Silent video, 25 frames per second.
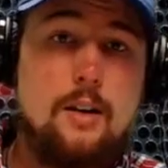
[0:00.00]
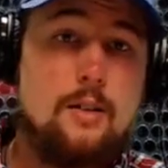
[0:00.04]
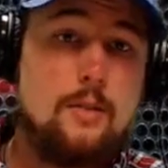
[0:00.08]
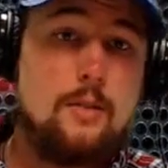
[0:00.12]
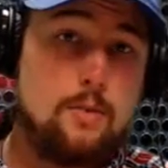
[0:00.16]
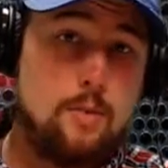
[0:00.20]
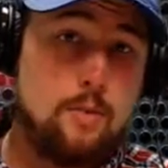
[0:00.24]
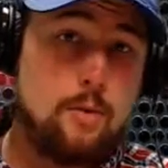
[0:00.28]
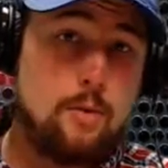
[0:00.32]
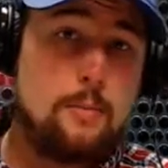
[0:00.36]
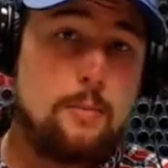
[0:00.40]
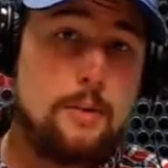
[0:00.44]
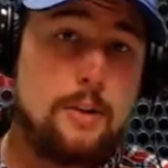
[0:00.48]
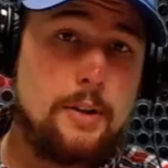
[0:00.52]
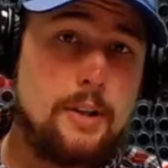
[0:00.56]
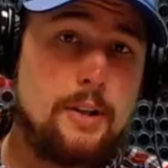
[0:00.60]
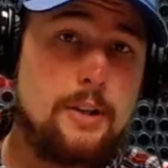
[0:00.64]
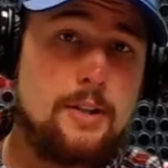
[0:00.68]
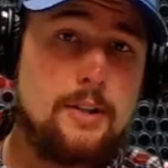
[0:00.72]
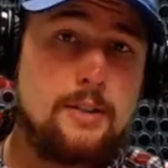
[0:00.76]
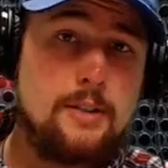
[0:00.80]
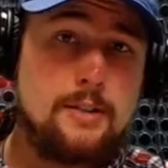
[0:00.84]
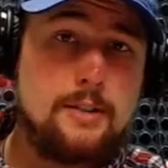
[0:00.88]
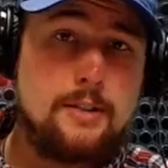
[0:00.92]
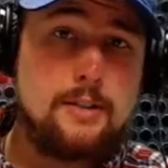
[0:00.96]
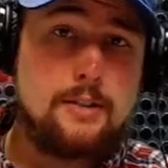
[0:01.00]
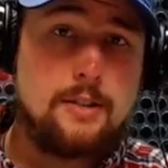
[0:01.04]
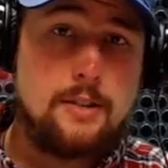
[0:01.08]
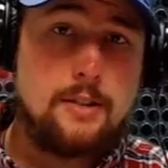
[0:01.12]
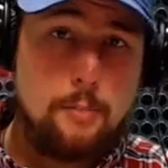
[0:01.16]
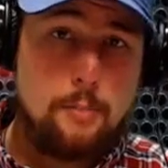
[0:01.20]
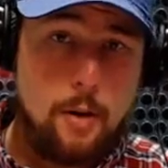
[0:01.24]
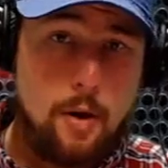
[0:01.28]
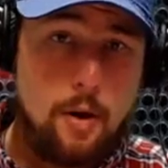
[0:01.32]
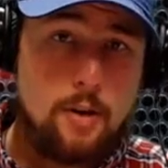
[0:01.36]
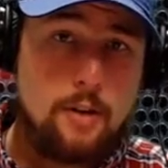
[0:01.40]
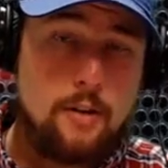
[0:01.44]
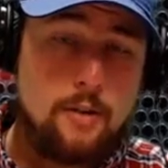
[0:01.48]
Normally, this is the
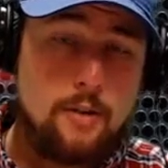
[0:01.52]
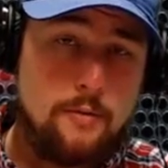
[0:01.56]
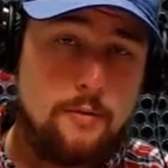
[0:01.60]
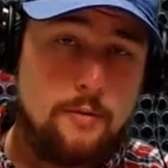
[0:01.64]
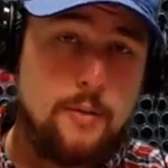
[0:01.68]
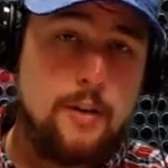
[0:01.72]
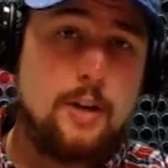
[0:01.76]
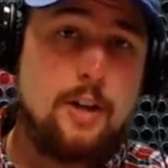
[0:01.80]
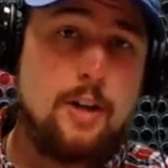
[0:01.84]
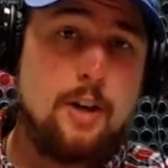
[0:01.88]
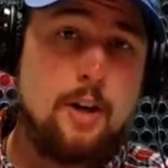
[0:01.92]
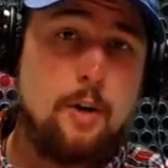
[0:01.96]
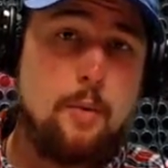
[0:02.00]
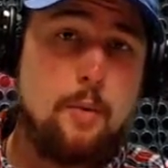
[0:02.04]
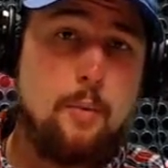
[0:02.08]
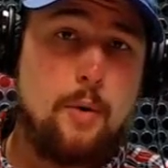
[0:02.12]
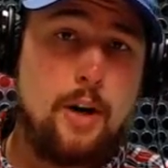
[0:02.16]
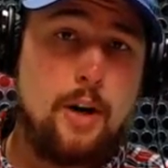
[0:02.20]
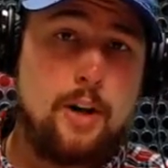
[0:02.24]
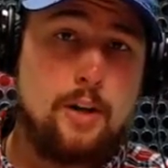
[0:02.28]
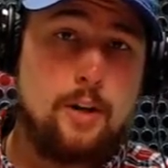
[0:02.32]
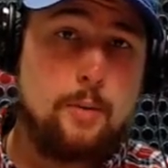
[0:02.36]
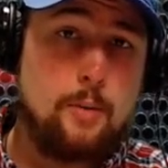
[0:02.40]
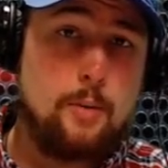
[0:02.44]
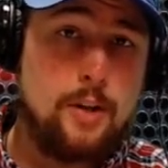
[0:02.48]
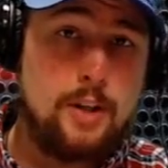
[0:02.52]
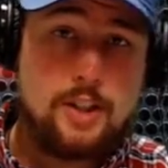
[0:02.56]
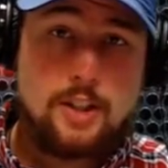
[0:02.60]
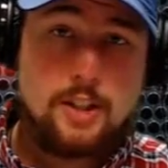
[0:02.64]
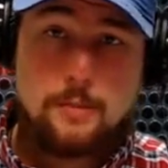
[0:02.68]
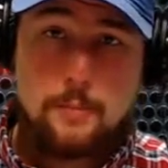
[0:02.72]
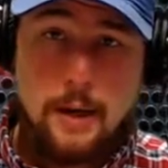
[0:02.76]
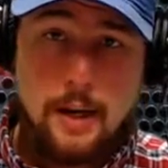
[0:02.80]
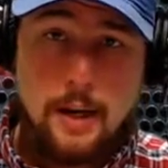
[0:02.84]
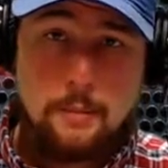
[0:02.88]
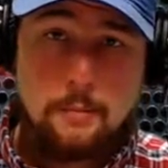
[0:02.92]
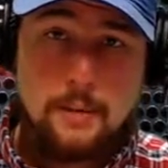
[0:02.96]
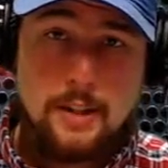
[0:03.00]
part of the video where you would
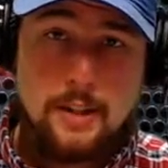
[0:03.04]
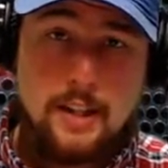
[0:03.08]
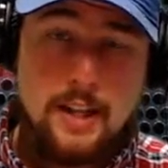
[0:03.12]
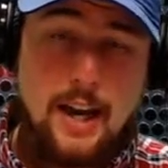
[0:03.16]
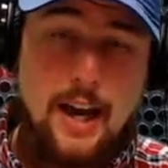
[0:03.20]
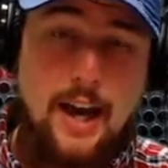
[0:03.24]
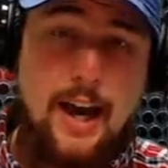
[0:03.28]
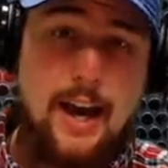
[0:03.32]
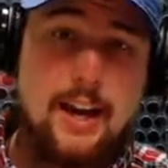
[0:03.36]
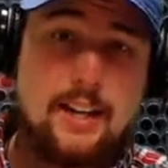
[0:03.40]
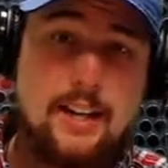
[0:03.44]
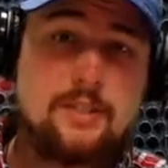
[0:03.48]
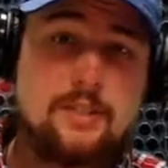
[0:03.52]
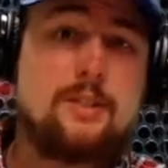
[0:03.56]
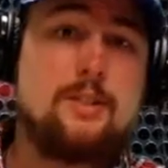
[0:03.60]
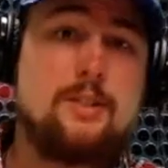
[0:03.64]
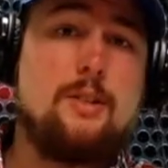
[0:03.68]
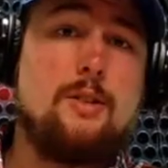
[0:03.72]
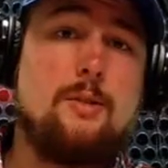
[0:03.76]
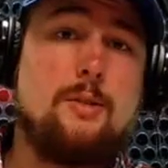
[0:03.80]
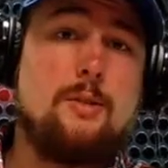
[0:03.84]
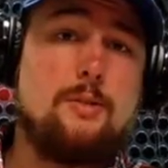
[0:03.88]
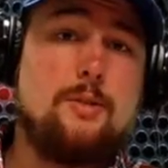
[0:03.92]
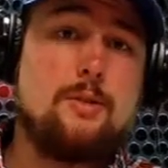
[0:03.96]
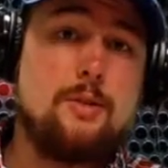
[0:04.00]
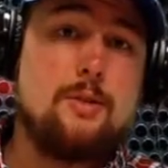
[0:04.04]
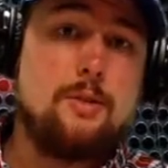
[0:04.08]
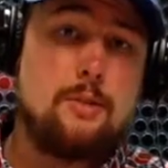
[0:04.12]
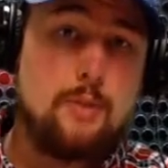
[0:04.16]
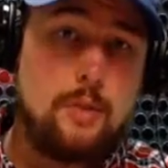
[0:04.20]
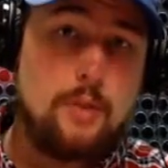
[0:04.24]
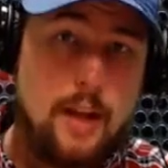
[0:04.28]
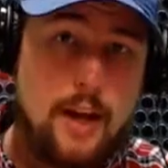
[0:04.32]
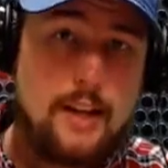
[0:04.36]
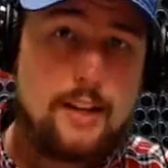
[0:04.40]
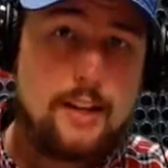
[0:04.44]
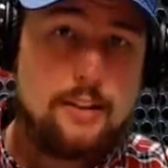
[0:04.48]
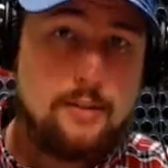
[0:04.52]
expect me to ask you to
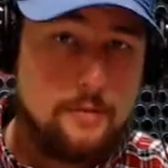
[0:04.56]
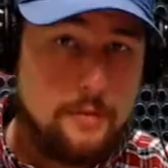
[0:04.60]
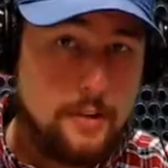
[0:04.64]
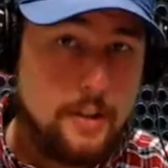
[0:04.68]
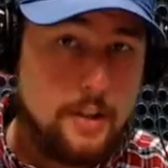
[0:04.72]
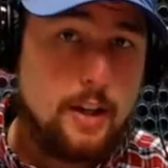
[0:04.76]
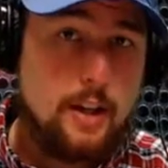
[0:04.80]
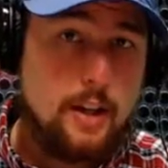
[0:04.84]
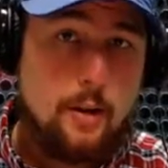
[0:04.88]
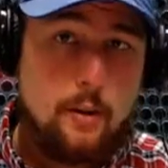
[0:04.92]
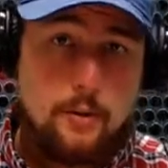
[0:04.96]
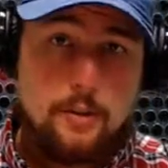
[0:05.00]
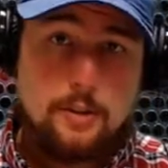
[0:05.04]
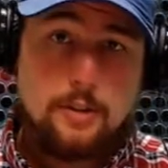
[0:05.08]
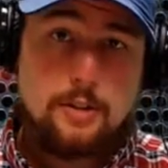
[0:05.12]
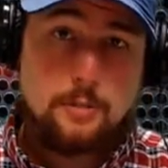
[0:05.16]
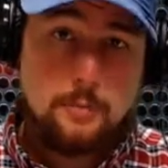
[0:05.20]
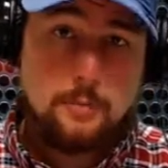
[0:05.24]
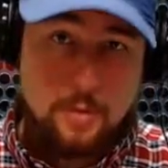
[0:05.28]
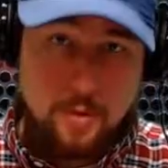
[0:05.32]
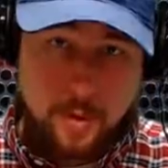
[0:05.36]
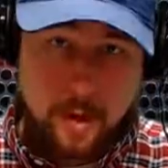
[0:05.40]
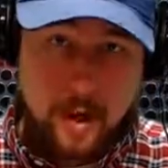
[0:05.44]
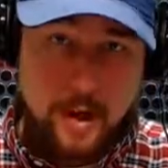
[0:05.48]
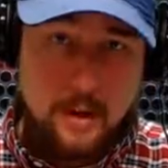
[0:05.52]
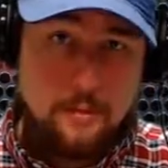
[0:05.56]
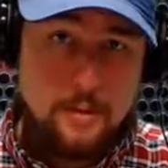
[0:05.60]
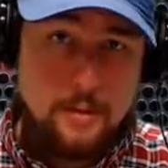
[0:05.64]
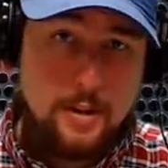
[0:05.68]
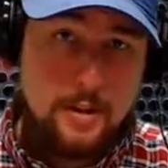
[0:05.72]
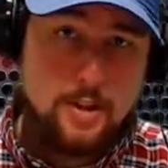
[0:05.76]
like the video and subscribe to the